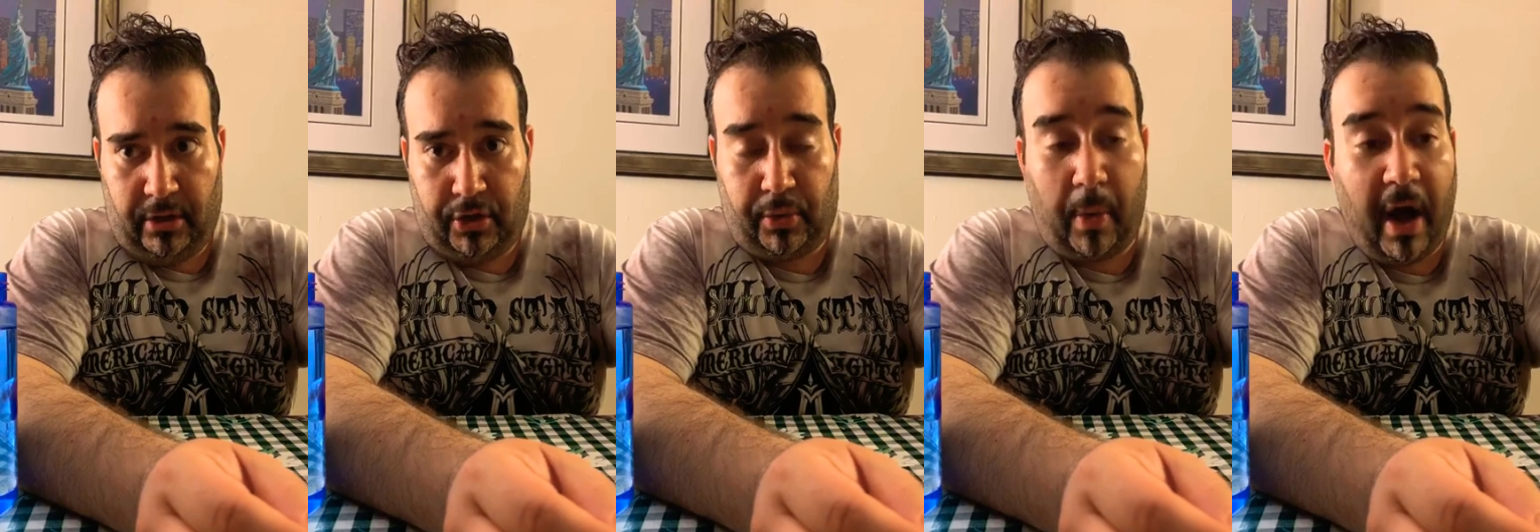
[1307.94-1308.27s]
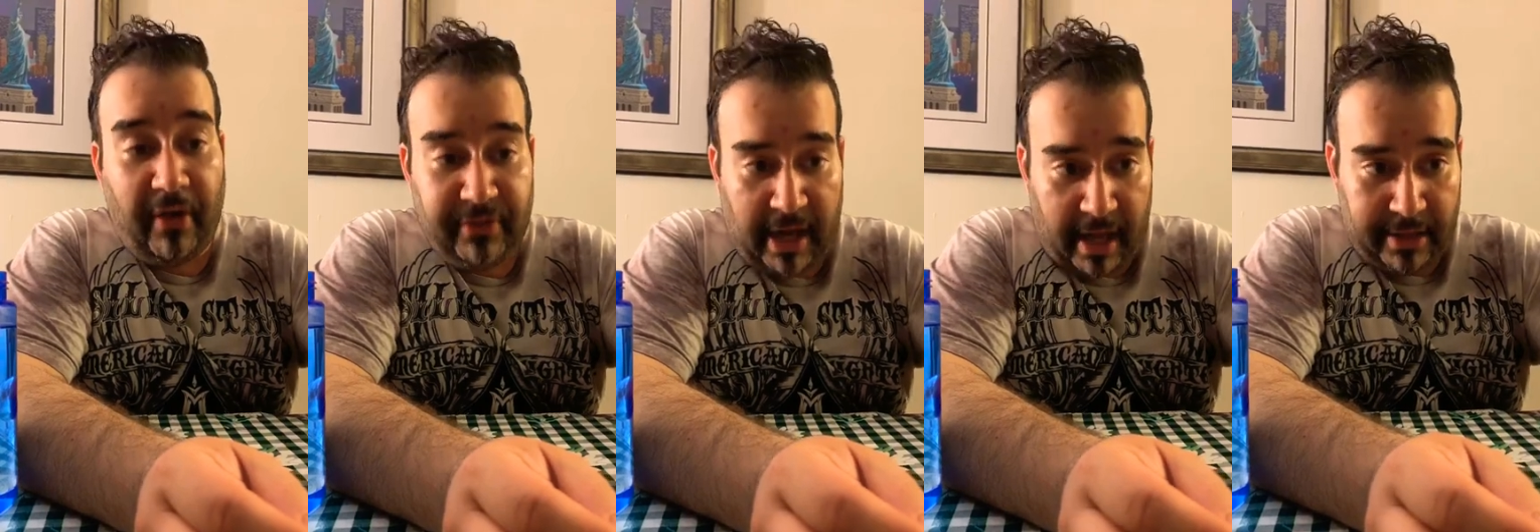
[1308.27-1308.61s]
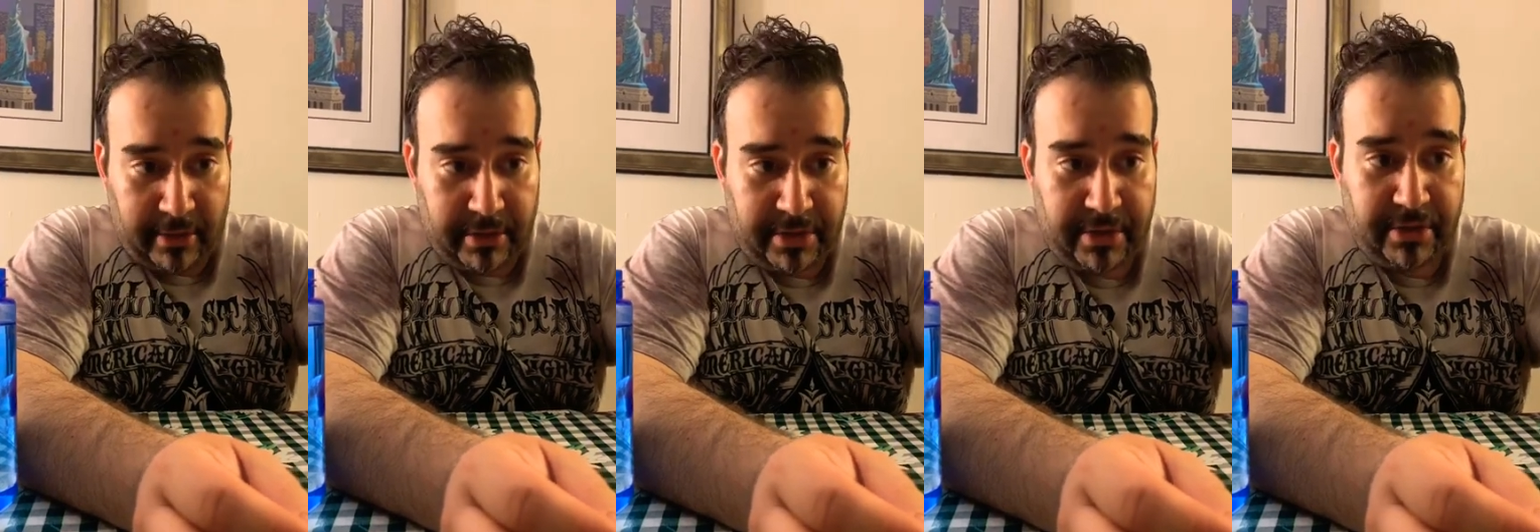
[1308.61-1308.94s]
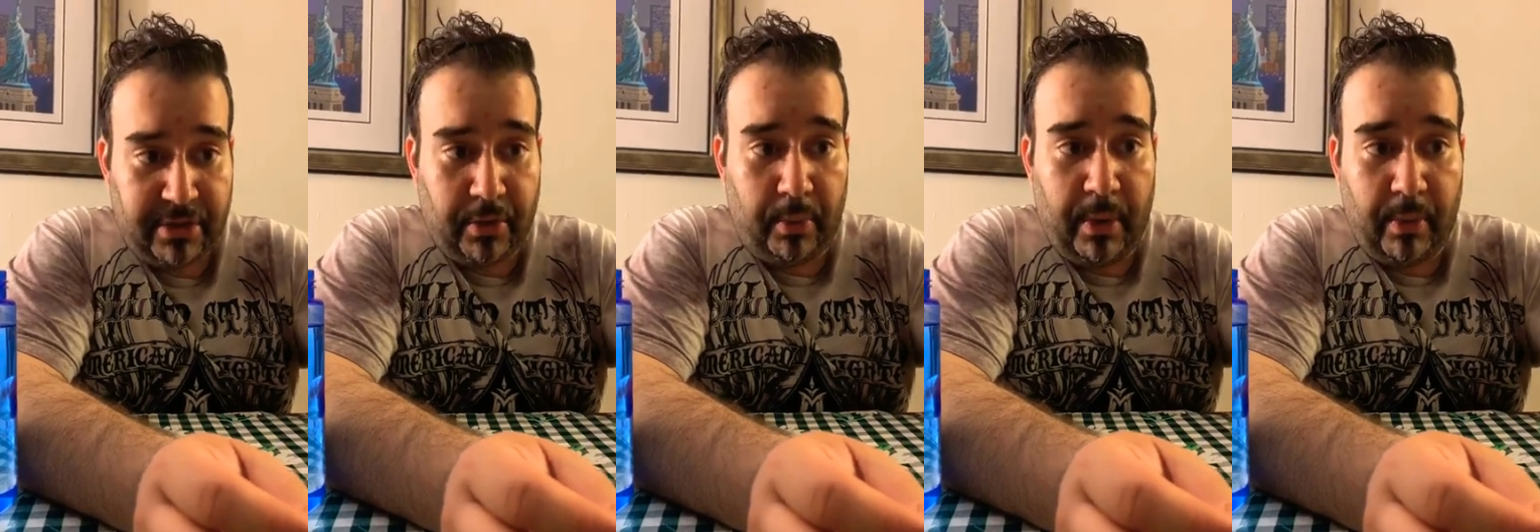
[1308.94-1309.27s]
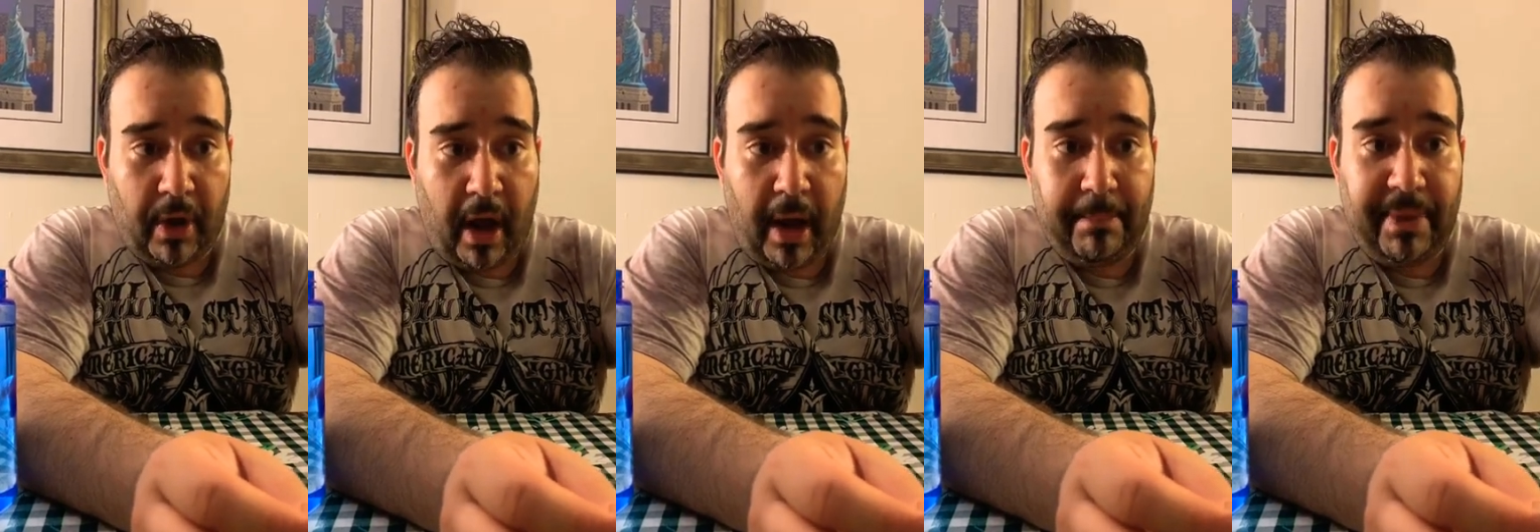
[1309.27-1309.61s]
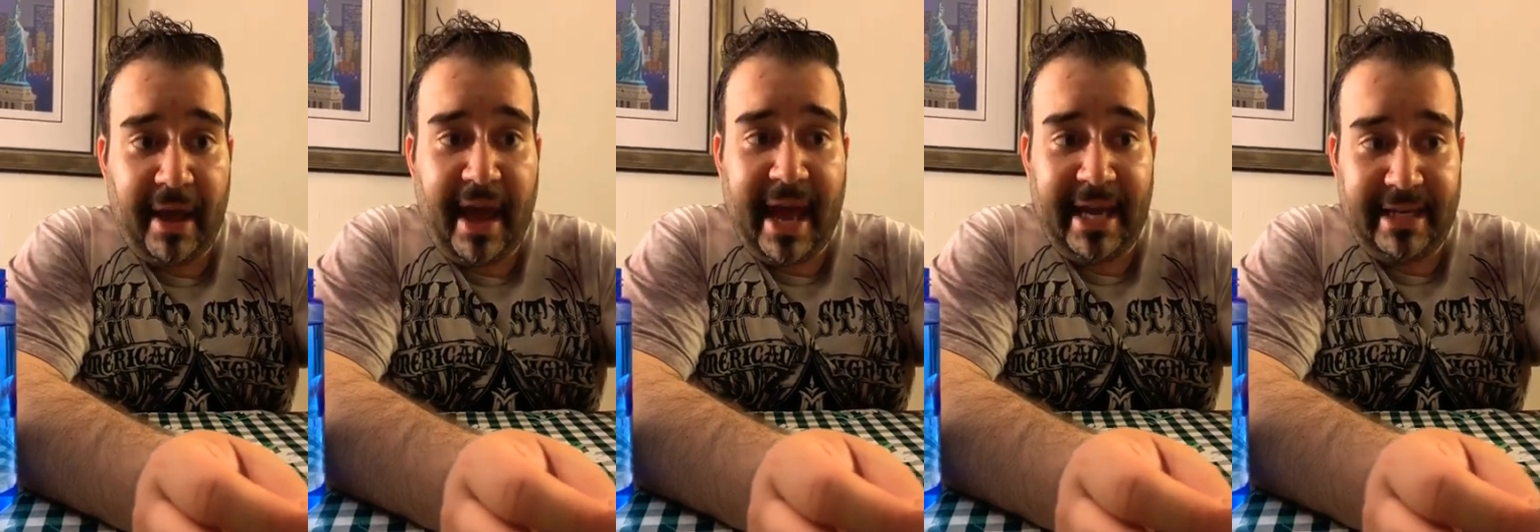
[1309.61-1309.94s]
$12, so we were up
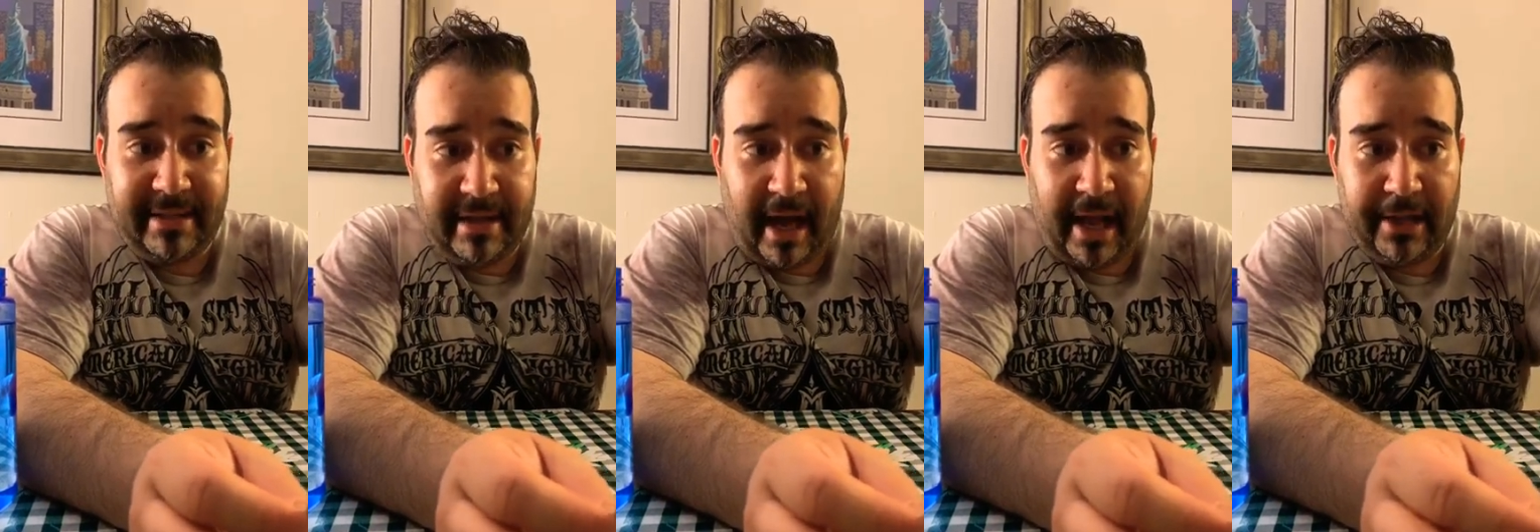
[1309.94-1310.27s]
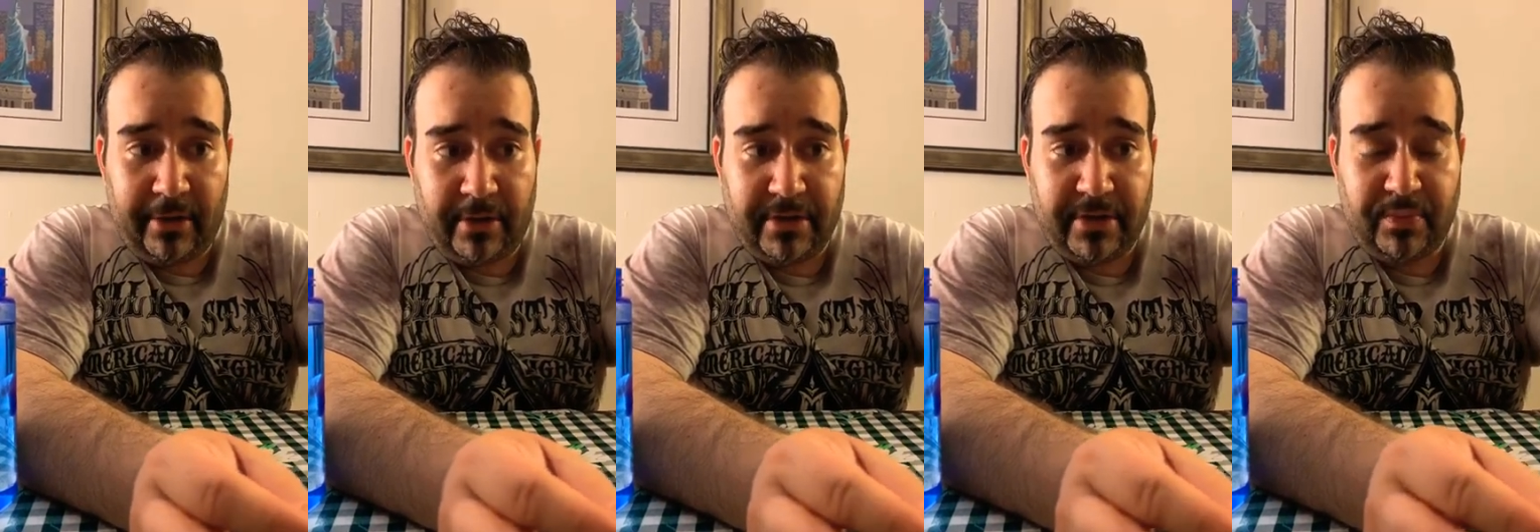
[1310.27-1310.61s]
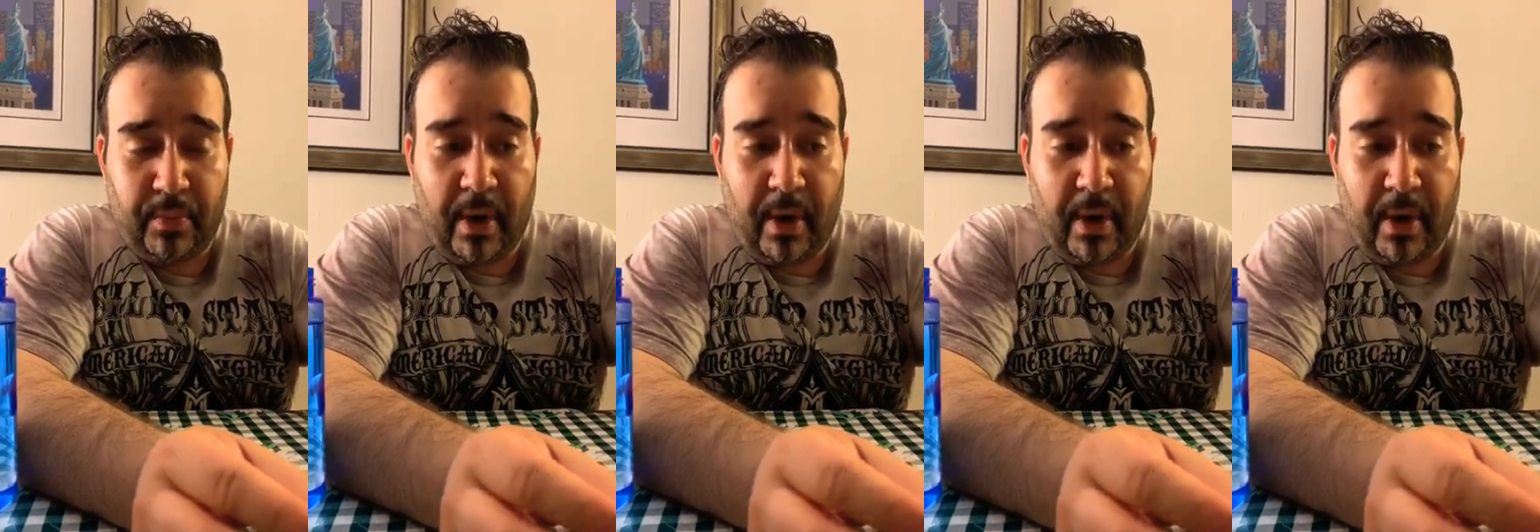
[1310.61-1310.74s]
$8.